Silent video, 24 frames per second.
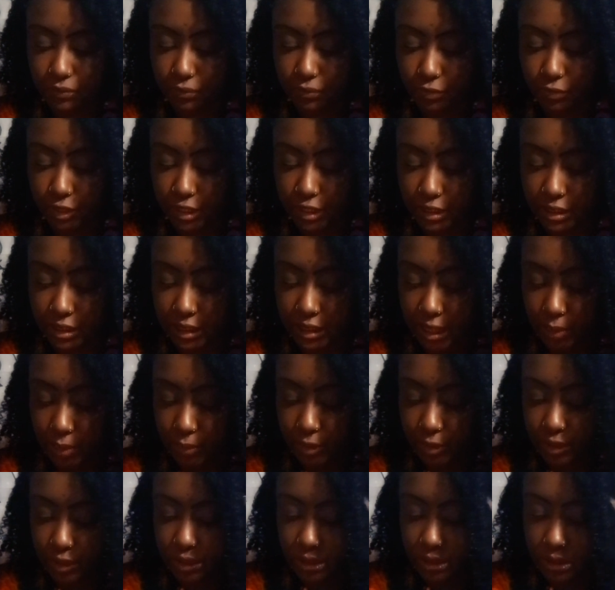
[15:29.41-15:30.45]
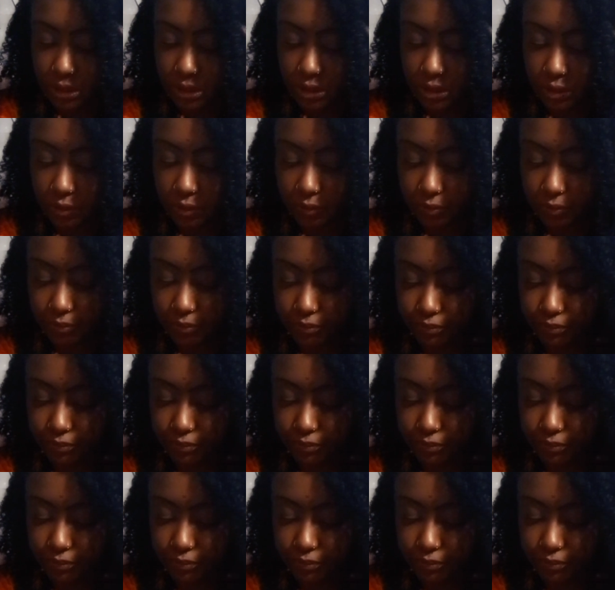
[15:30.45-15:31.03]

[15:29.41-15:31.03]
What else did I want to touch on?